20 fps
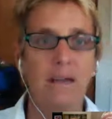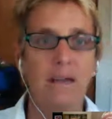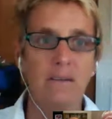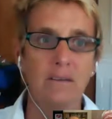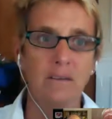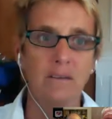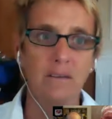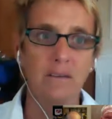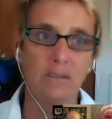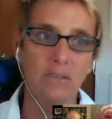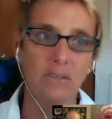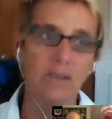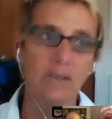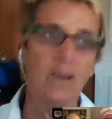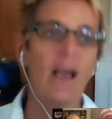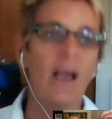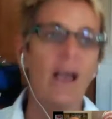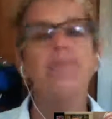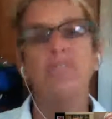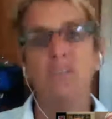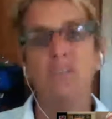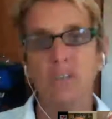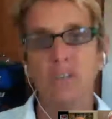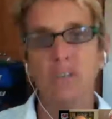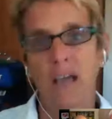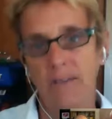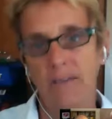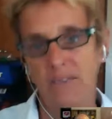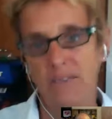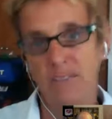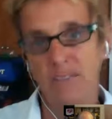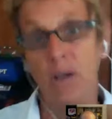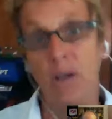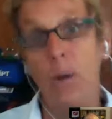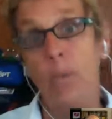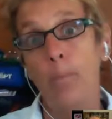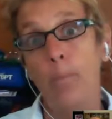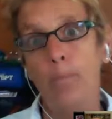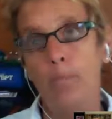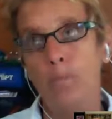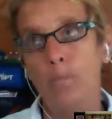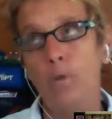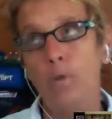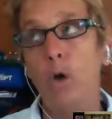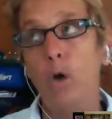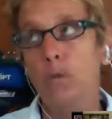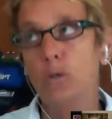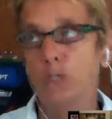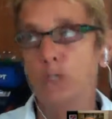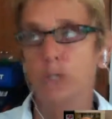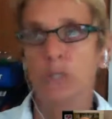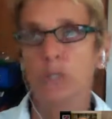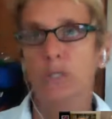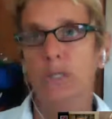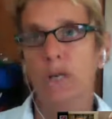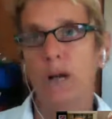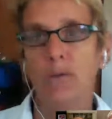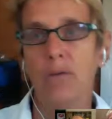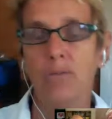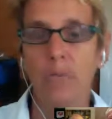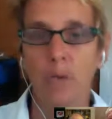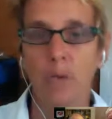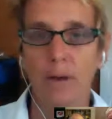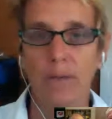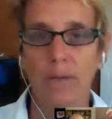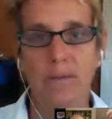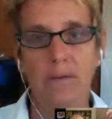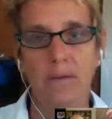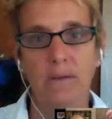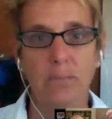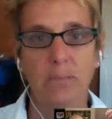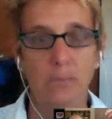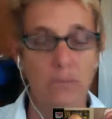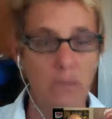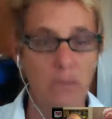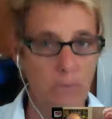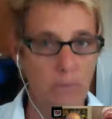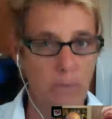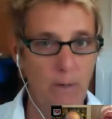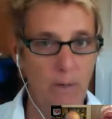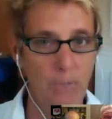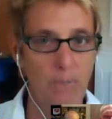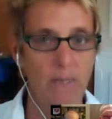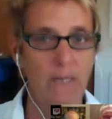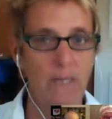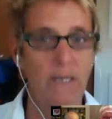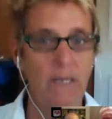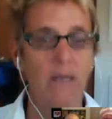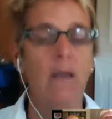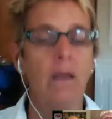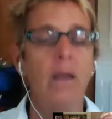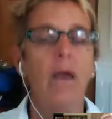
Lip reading: And so you have to have some notion of what the budget might be.